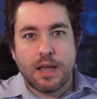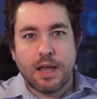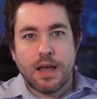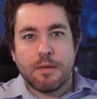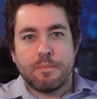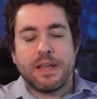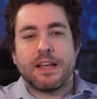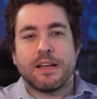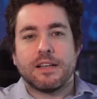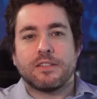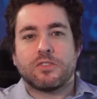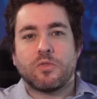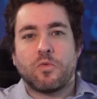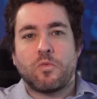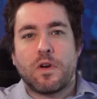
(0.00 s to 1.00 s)

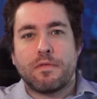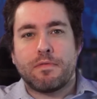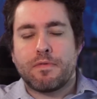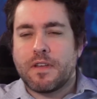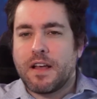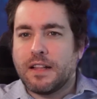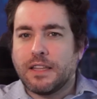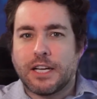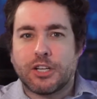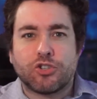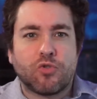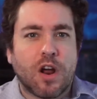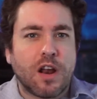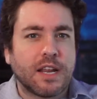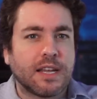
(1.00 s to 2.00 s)
Because with
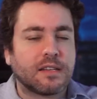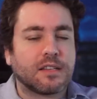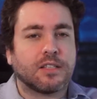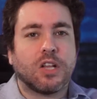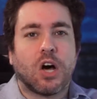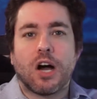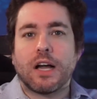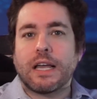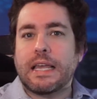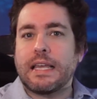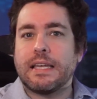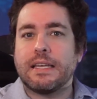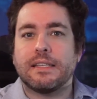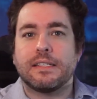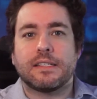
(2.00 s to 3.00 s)
electronics logging
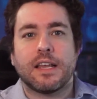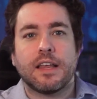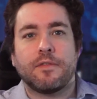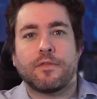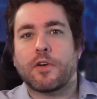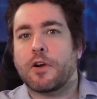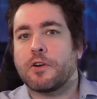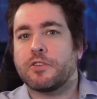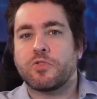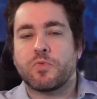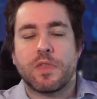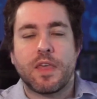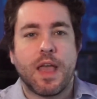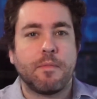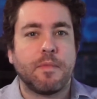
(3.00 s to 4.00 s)
in, safeguards
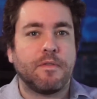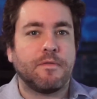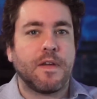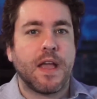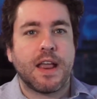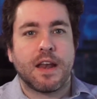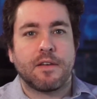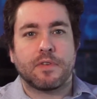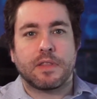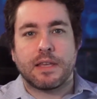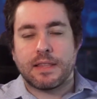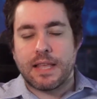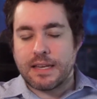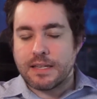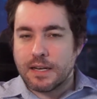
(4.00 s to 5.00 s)
with MFA and
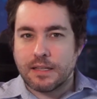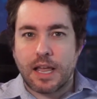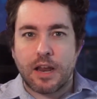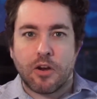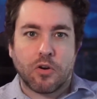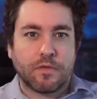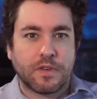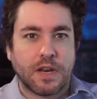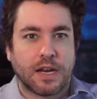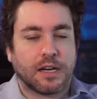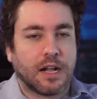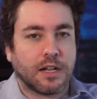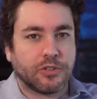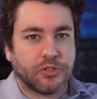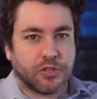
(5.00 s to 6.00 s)
everything, that's a layer of
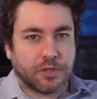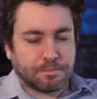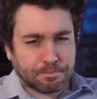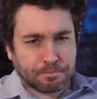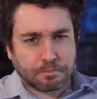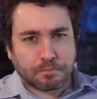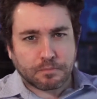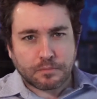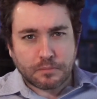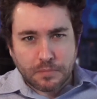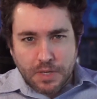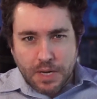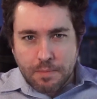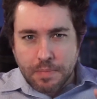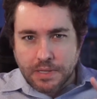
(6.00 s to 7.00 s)
technology.
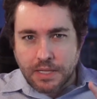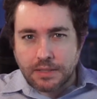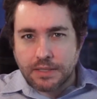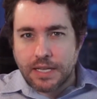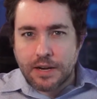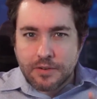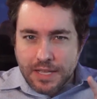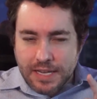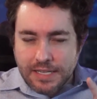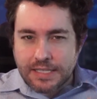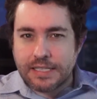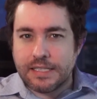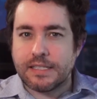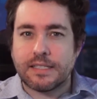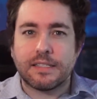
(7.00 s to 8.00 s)
But the layer that's
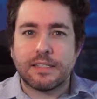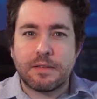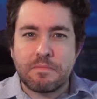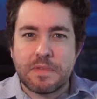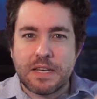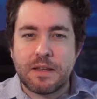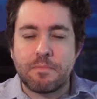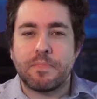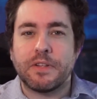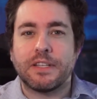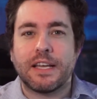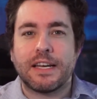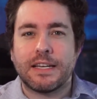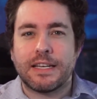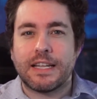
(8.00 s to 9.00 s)
easily
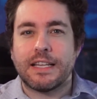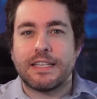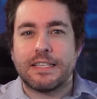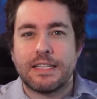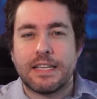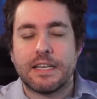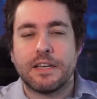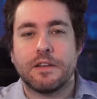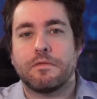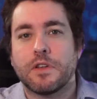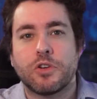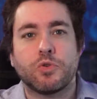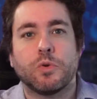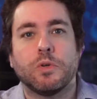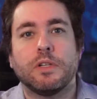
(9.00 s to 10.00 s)
manipulated is the
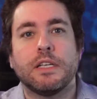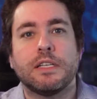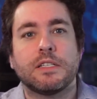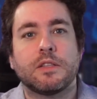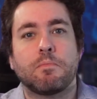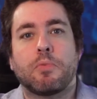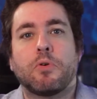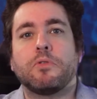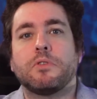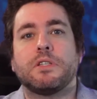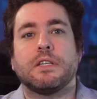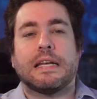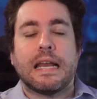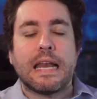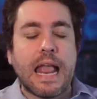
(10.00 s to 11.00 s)
individual. It's the
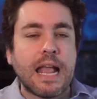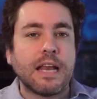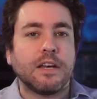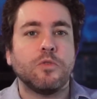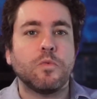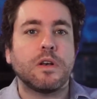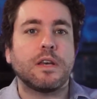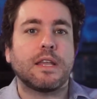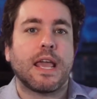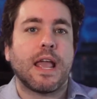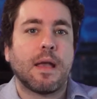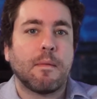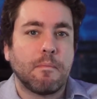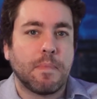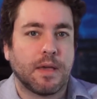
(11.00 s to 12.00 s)
person, and anyone
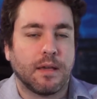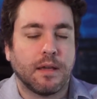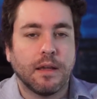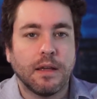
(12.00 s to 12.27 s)
can be.